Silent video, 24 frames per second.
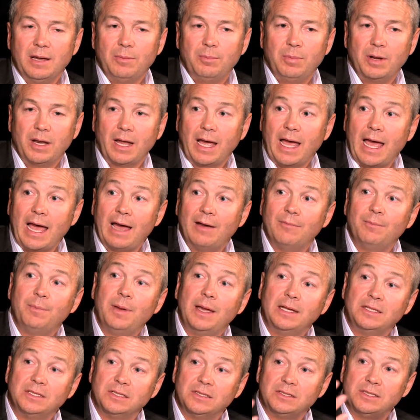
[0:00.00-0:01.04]
But I have
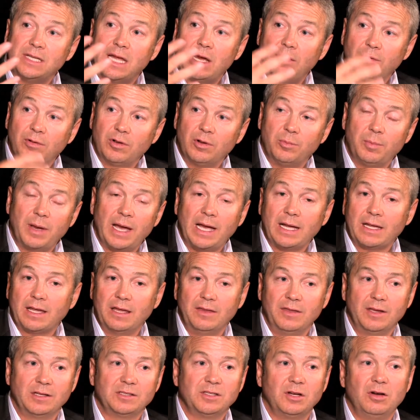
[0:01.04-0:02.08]
patients now who come back
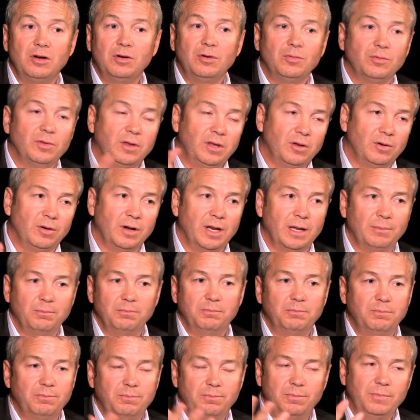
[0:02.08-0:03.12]
and they say,
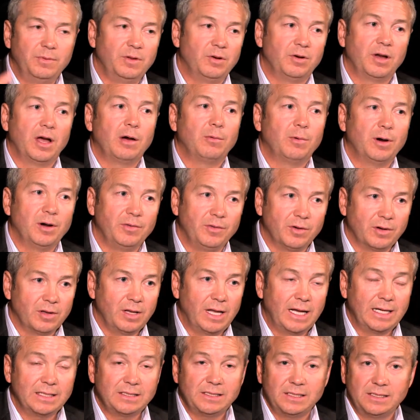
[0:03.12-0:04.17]
and they're not wearing their
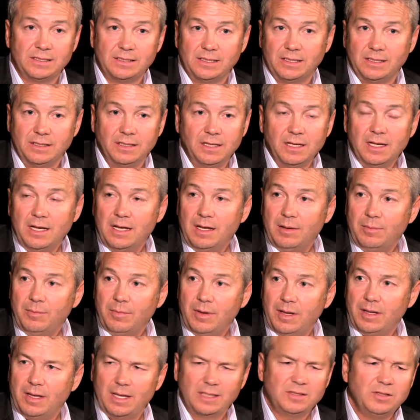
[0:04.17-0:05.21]
glasses, and
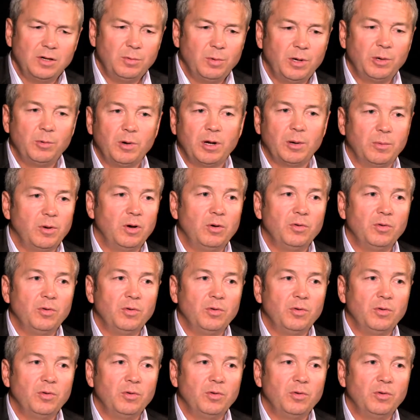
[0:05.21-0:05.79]
I say, when do you wear them?